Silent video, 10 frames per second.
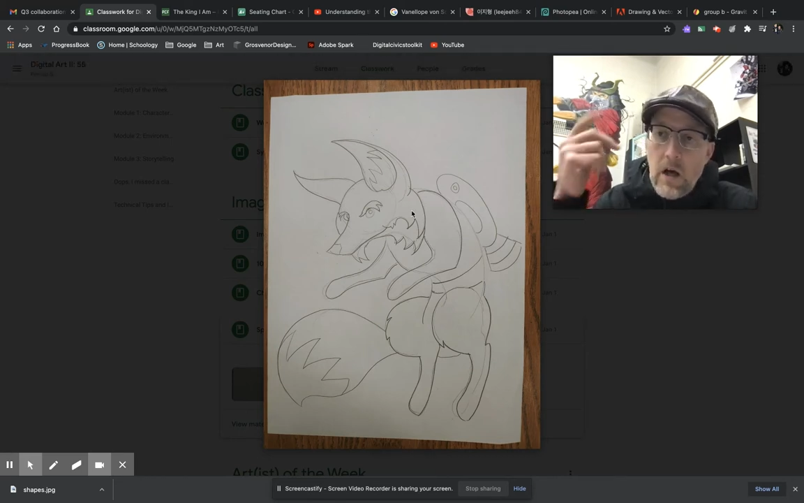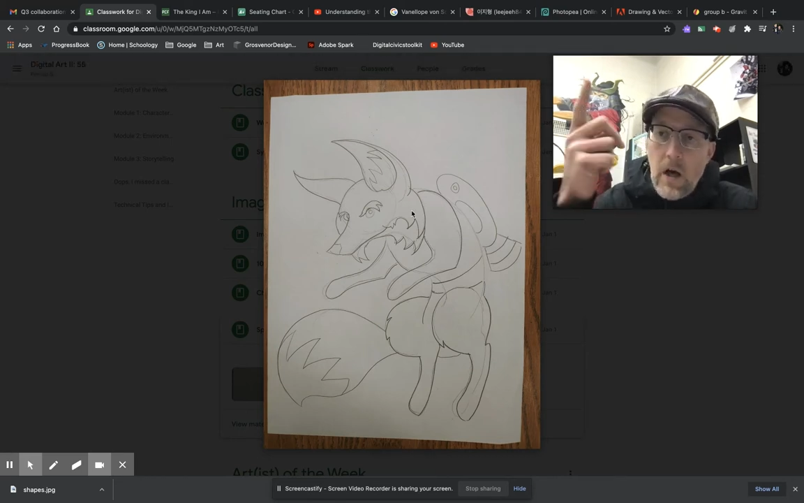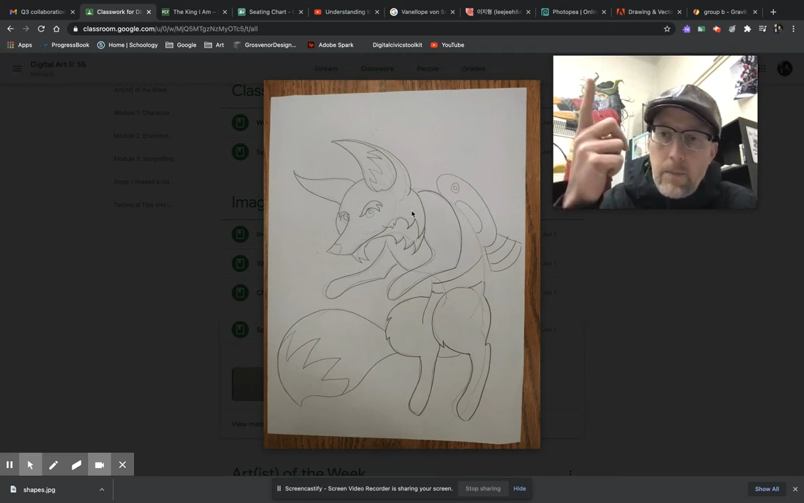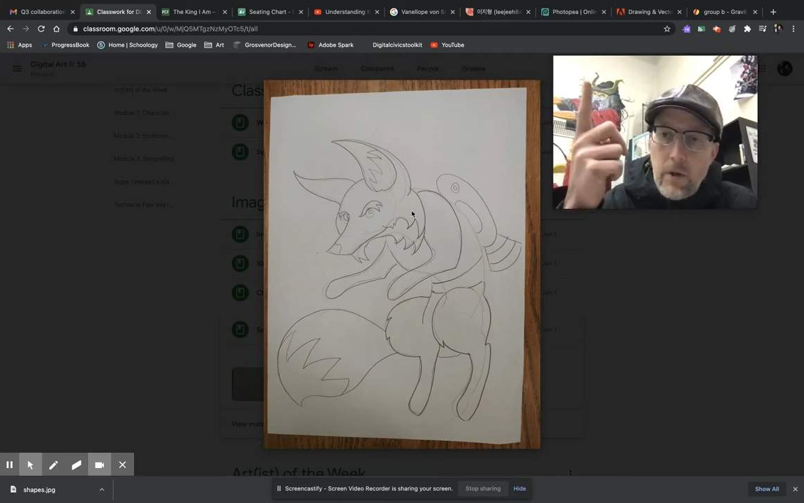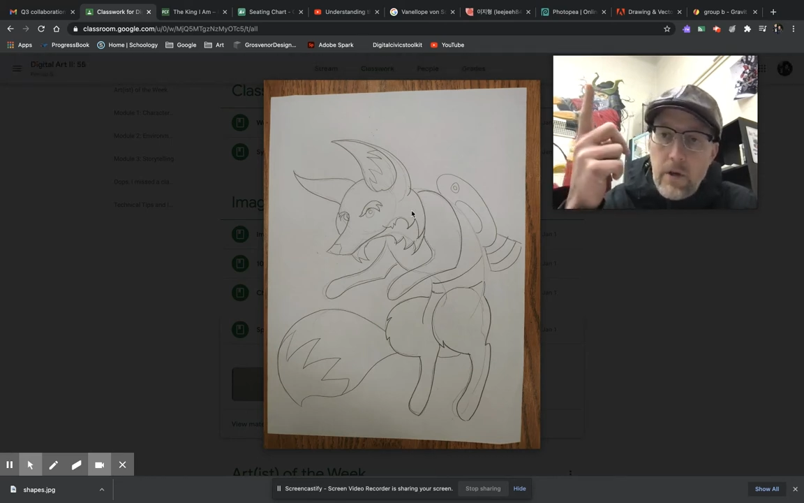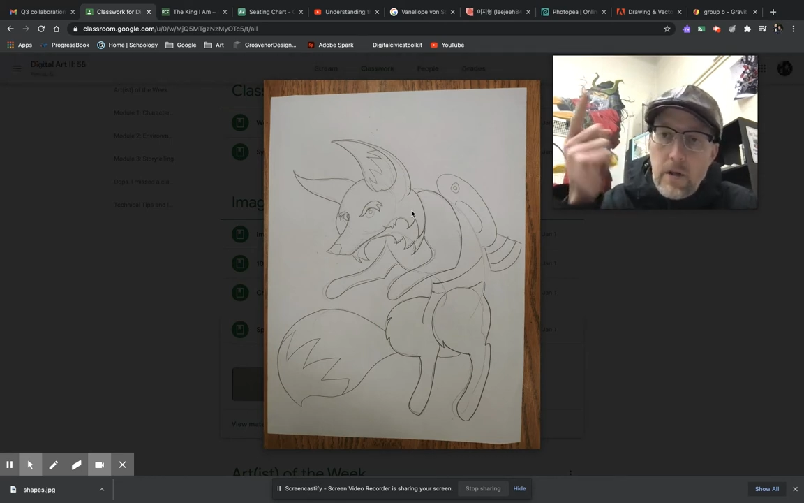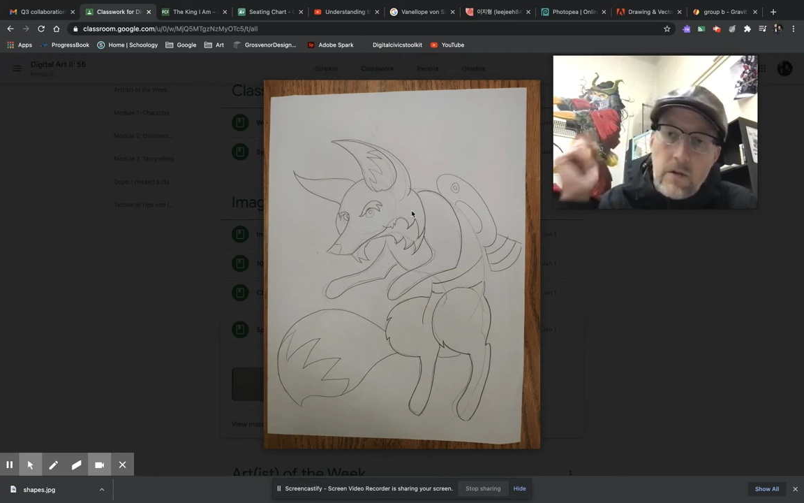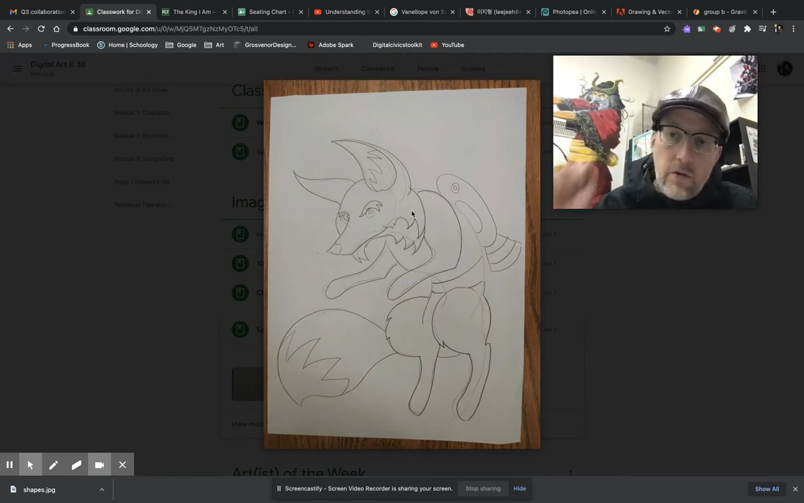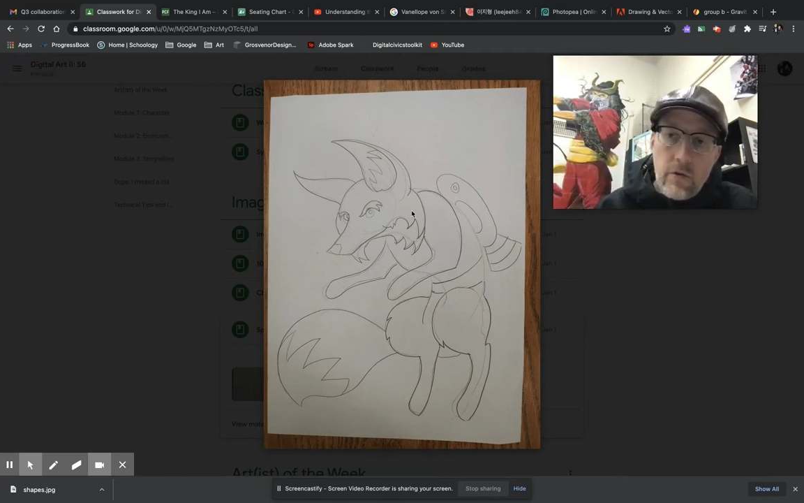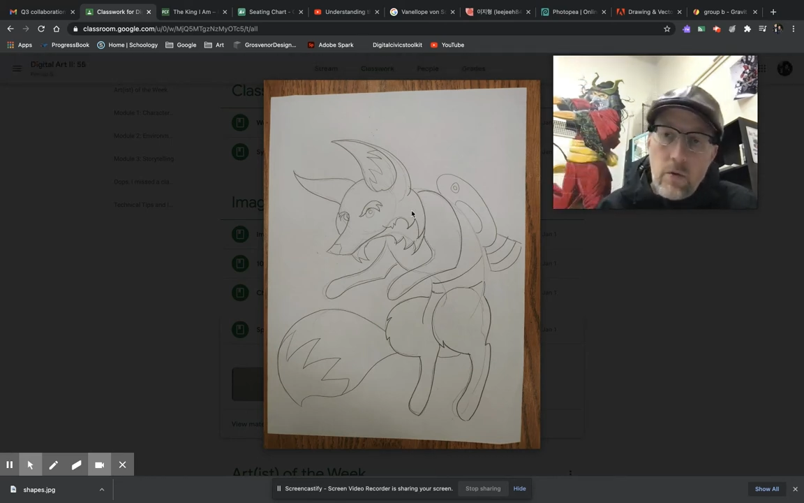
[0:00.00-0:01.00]
upload it
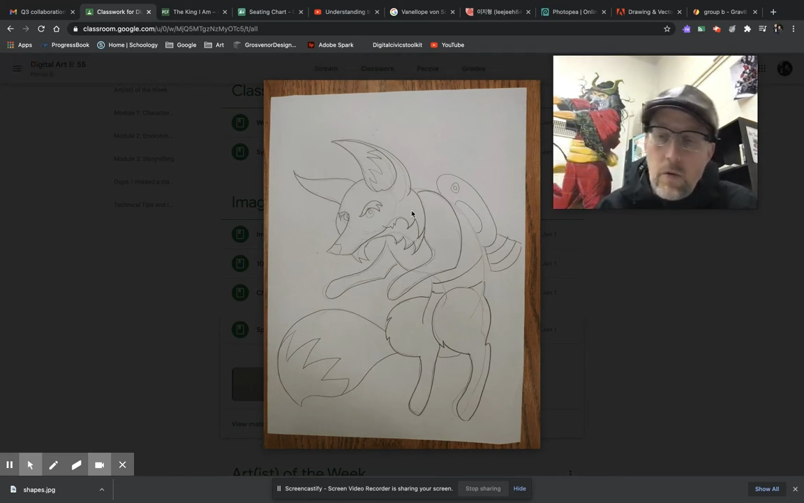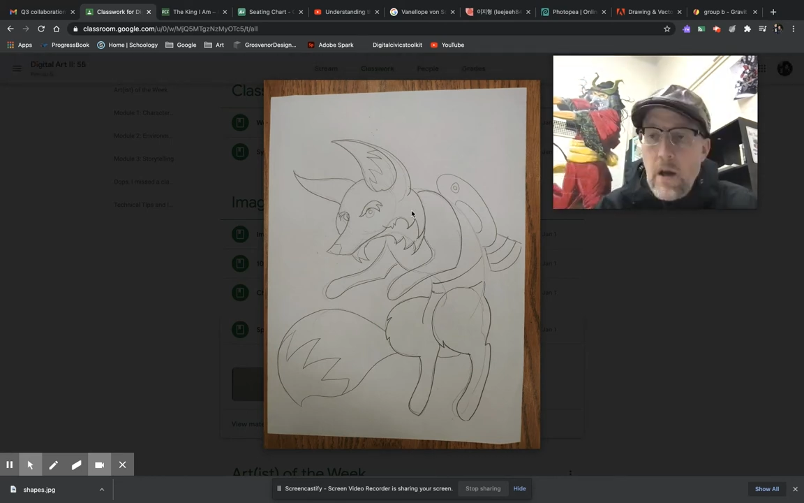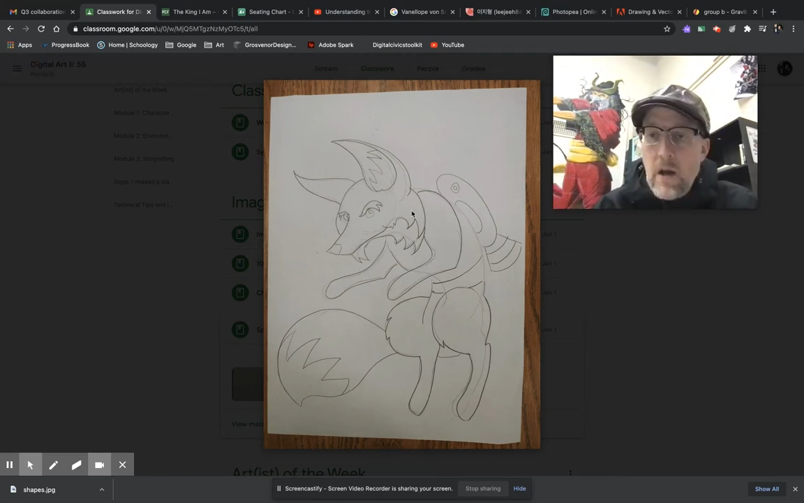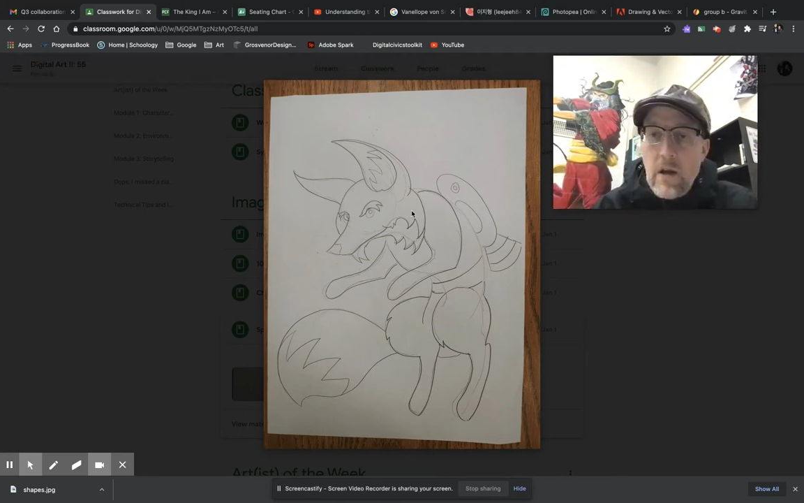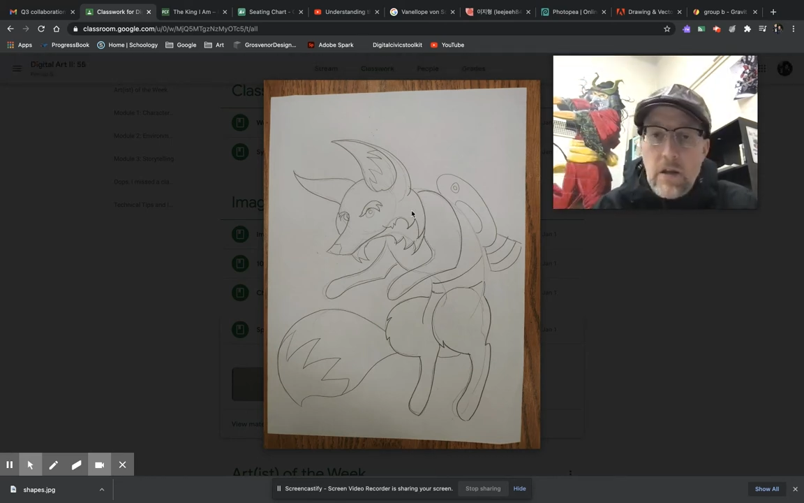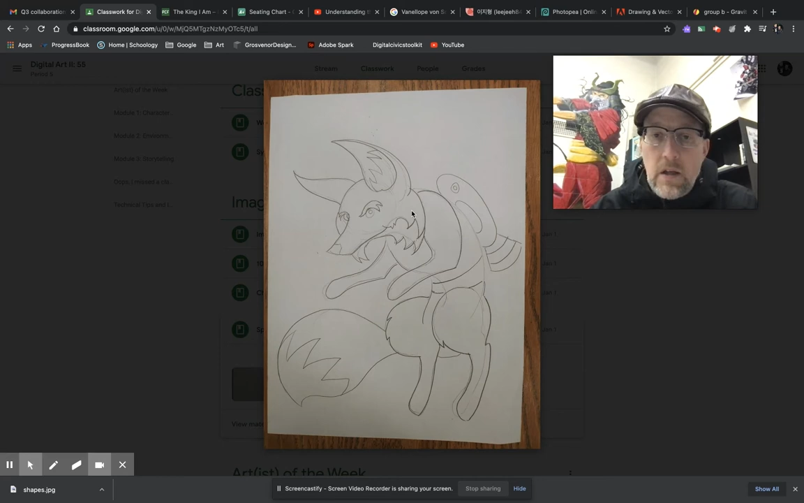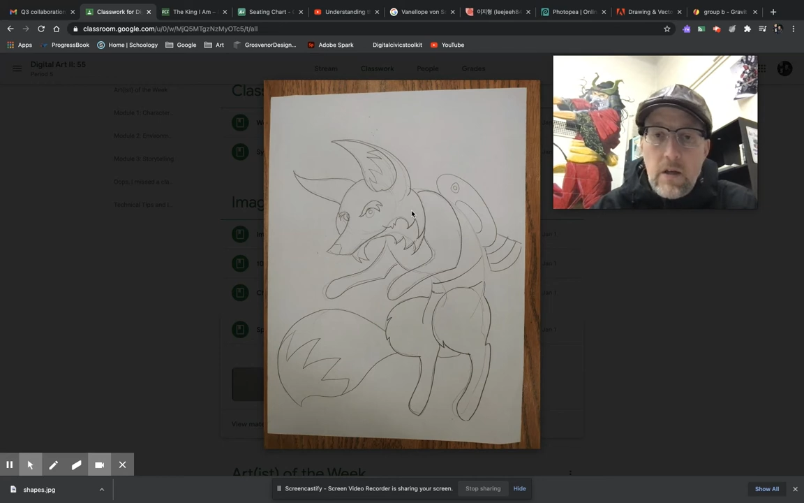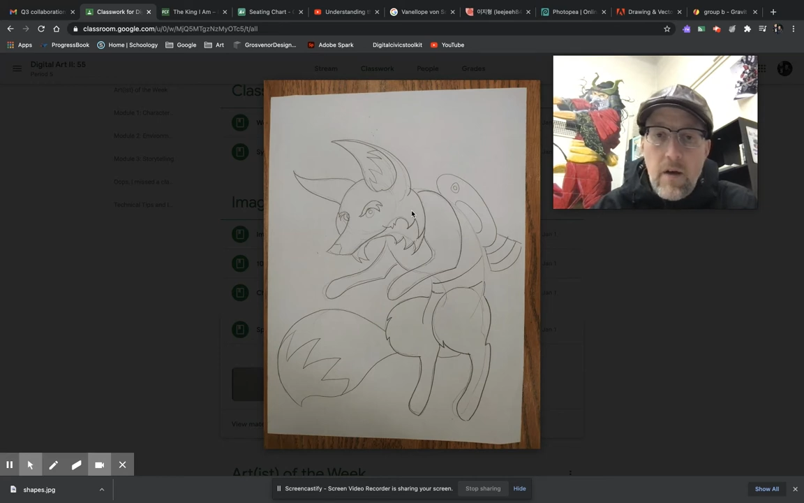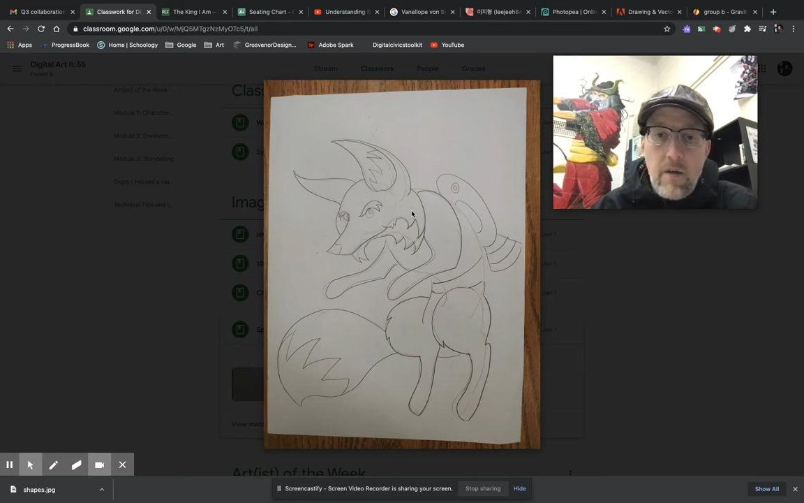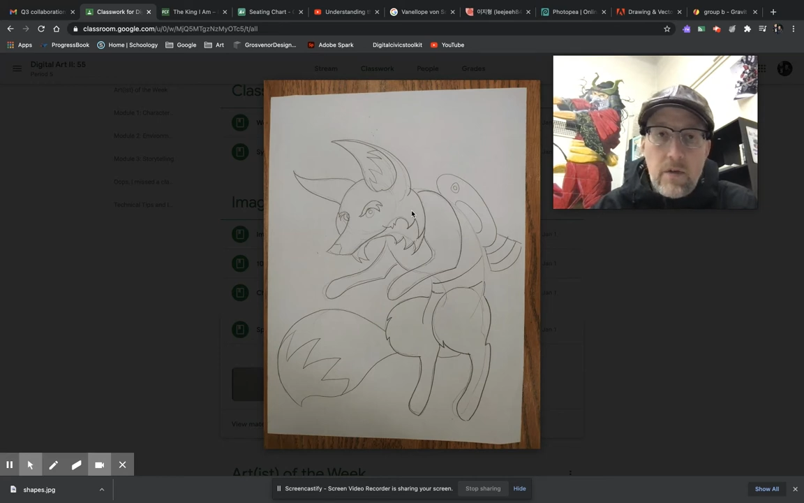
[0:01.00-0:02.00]
to the
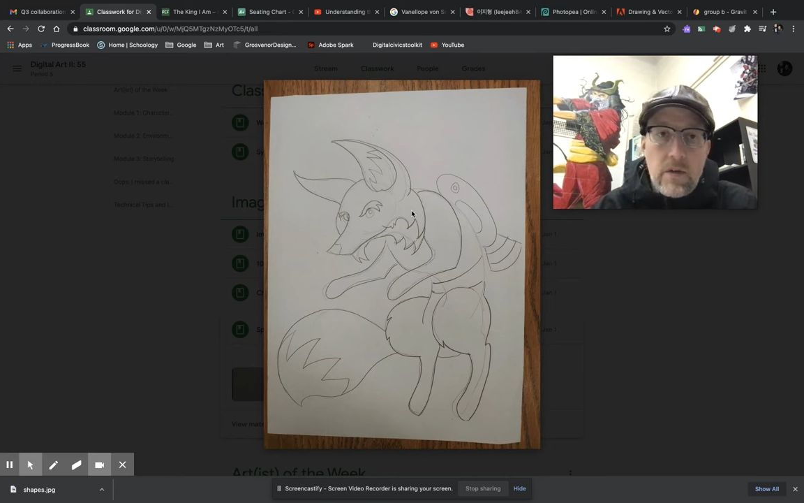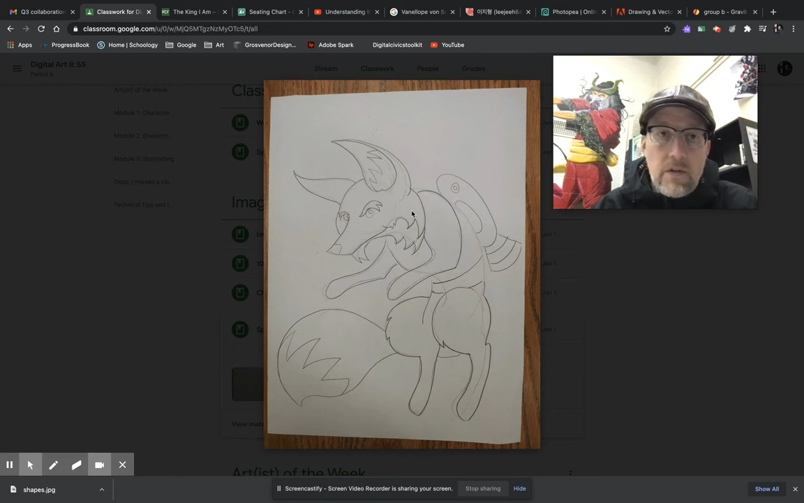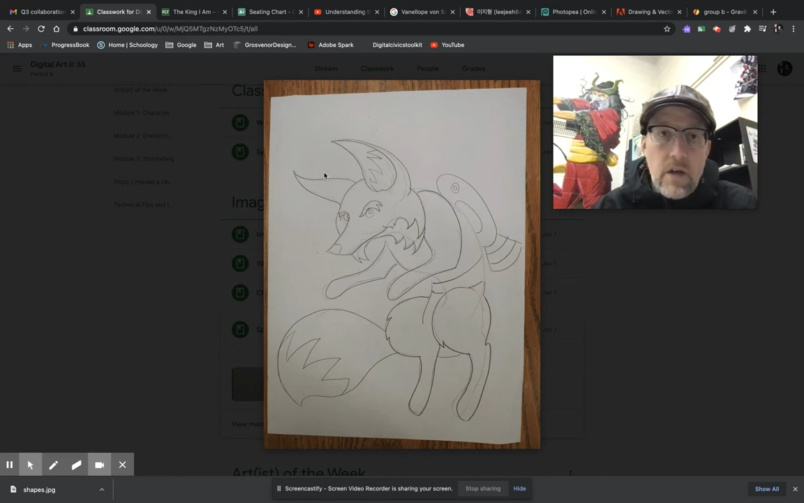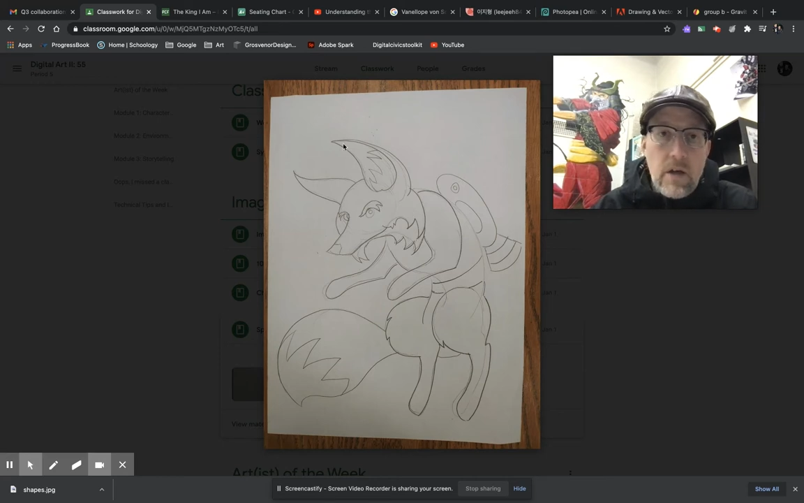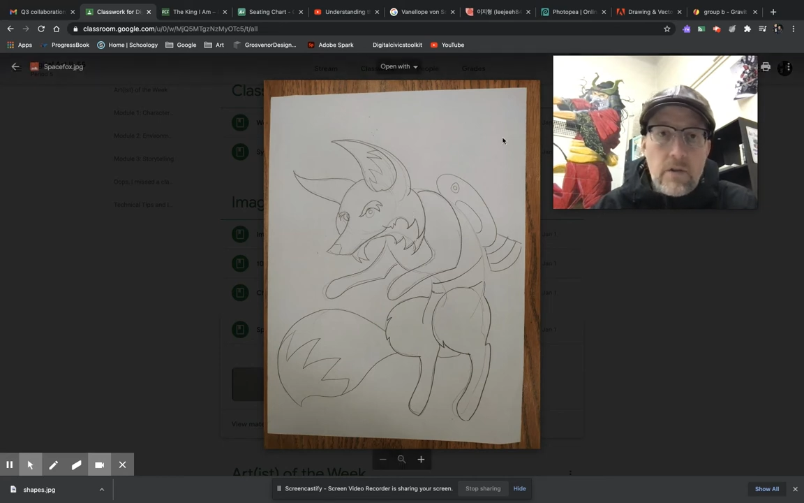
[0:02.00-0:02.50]
Gravit designer.